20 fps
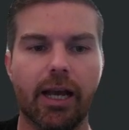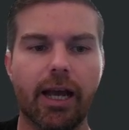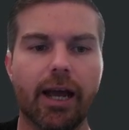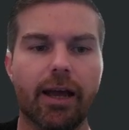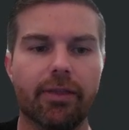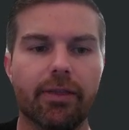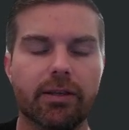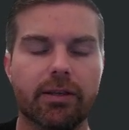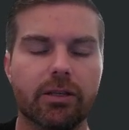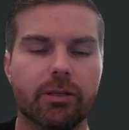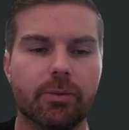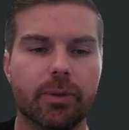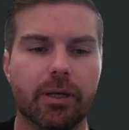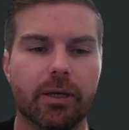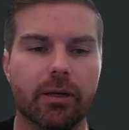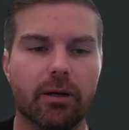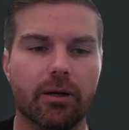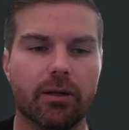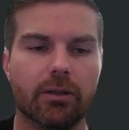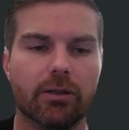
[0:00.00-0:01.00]
And this is
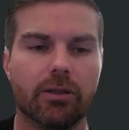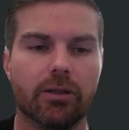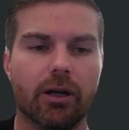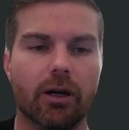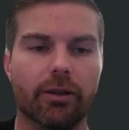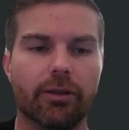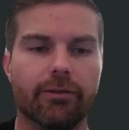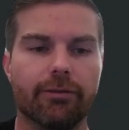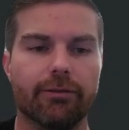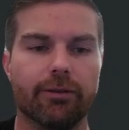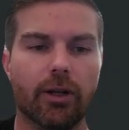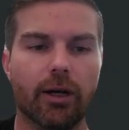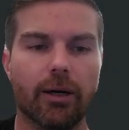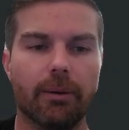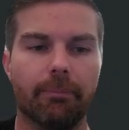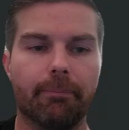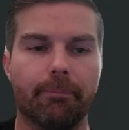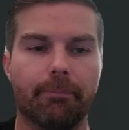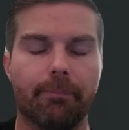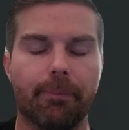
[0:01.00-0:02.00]
because on the
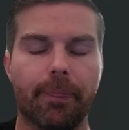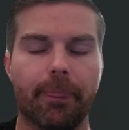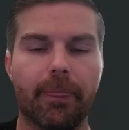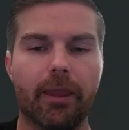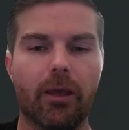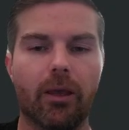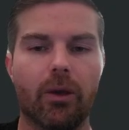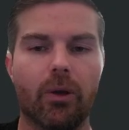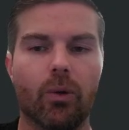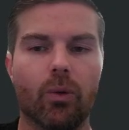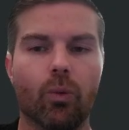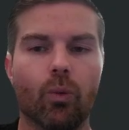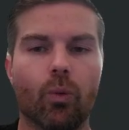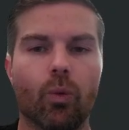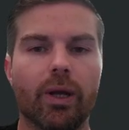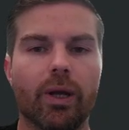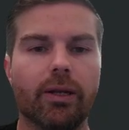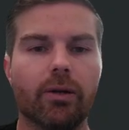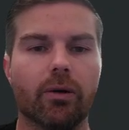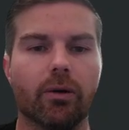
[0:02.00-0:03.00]
flop,
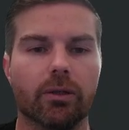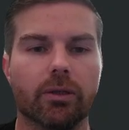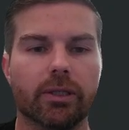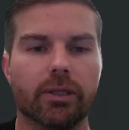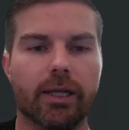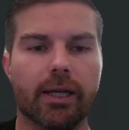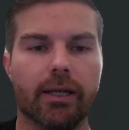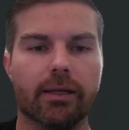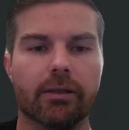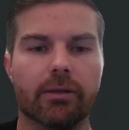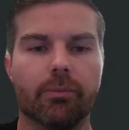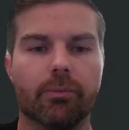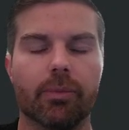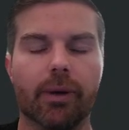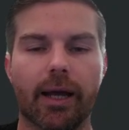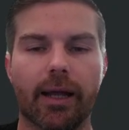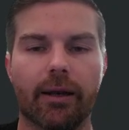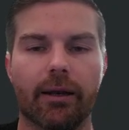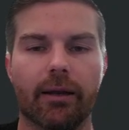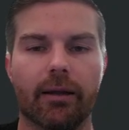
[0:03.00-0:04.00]
we don't tend to
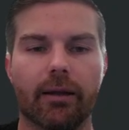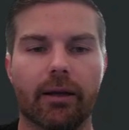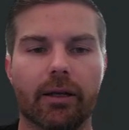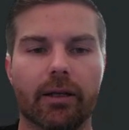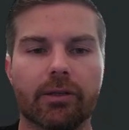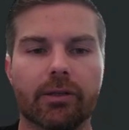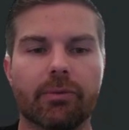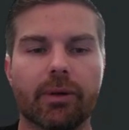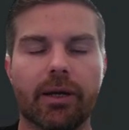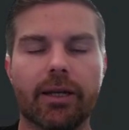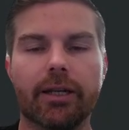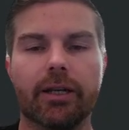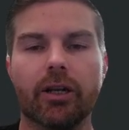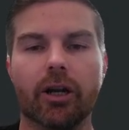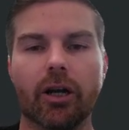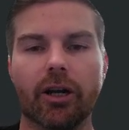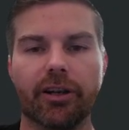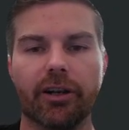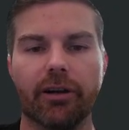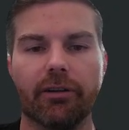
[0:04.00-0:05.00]
bet as many
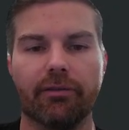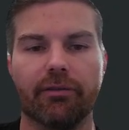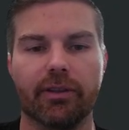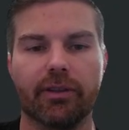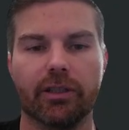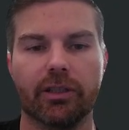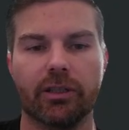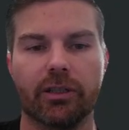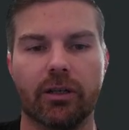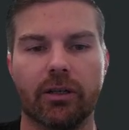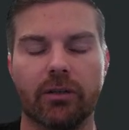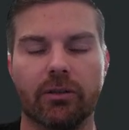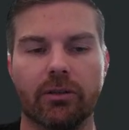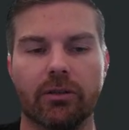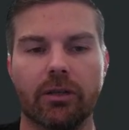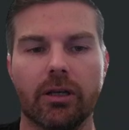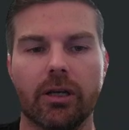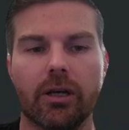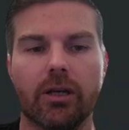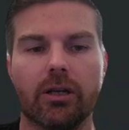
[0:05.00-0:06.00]
non-nut flush draws.
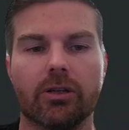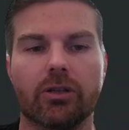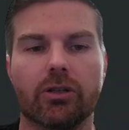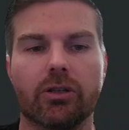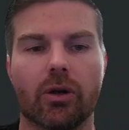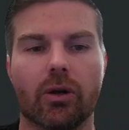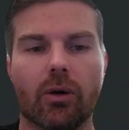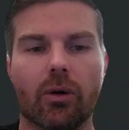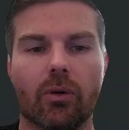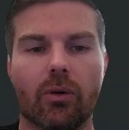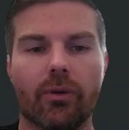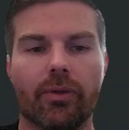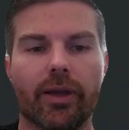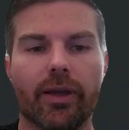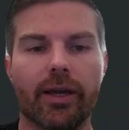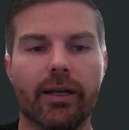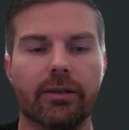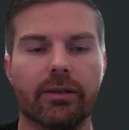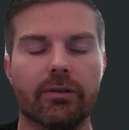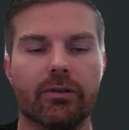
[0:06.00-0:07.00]
So
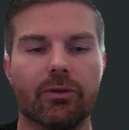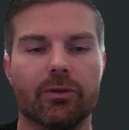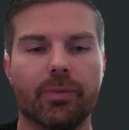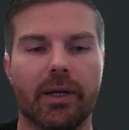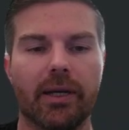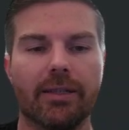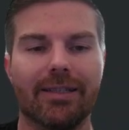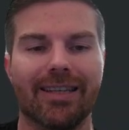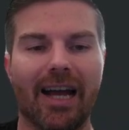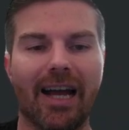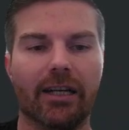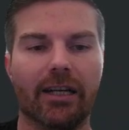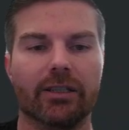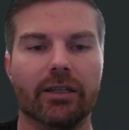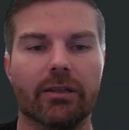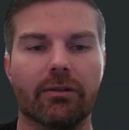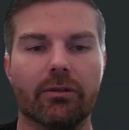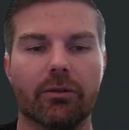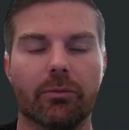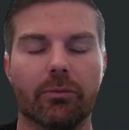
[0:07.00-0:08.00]
the ace of spades
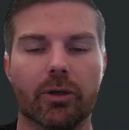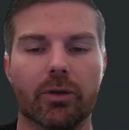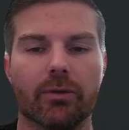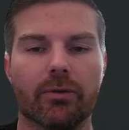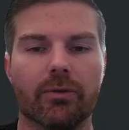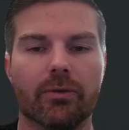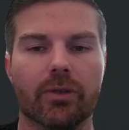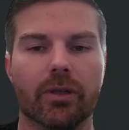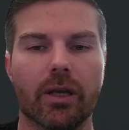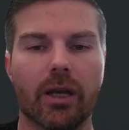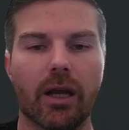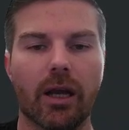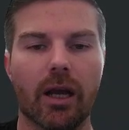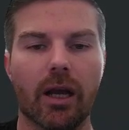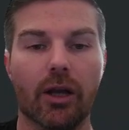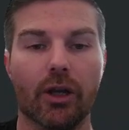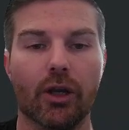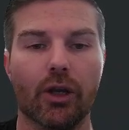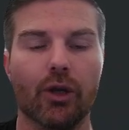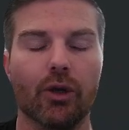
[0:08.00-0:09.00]
actually removes
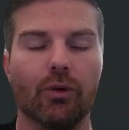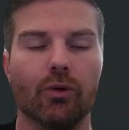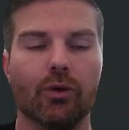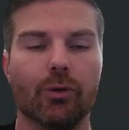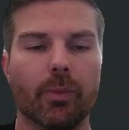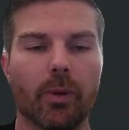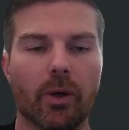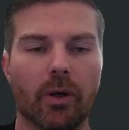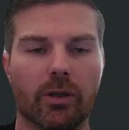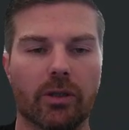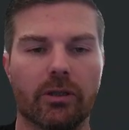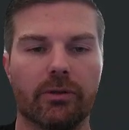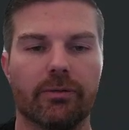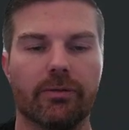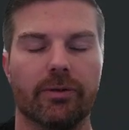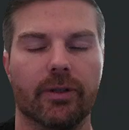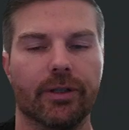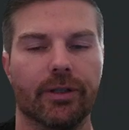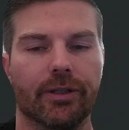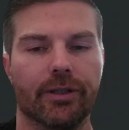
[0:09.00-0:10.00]
a huge portion of
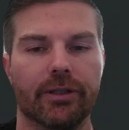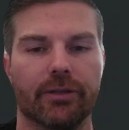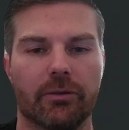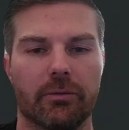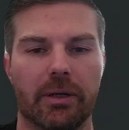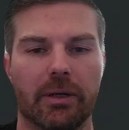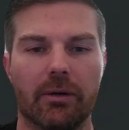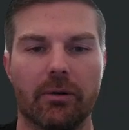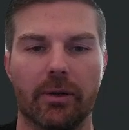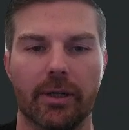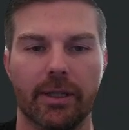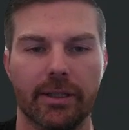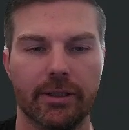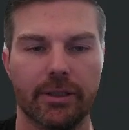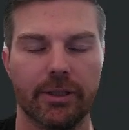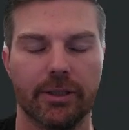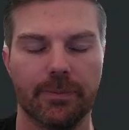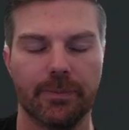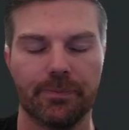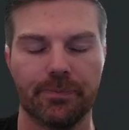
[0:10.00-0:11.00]
flushes from our
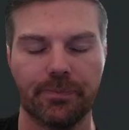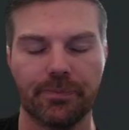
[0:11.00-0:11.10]
range.